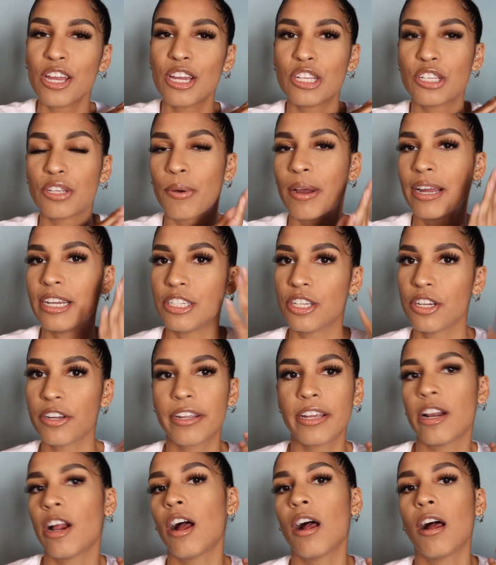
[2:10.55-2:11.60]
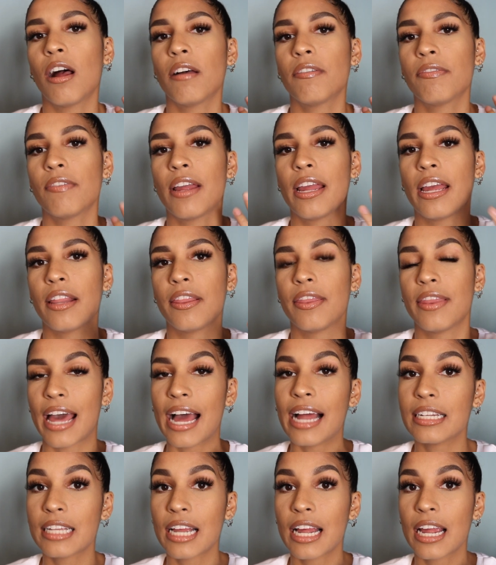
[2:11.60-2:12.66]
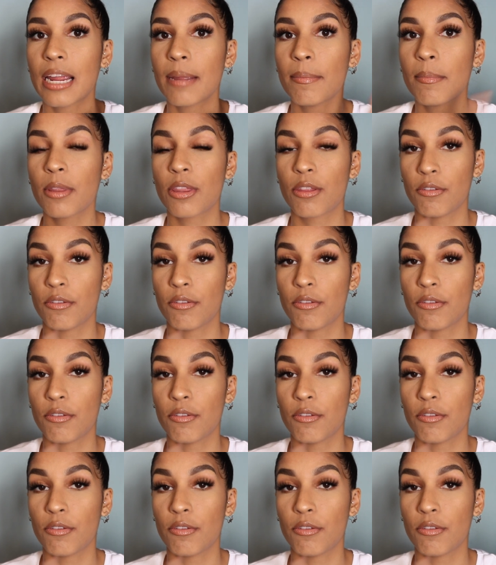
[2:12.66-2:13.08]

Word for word: So I took it off and that time,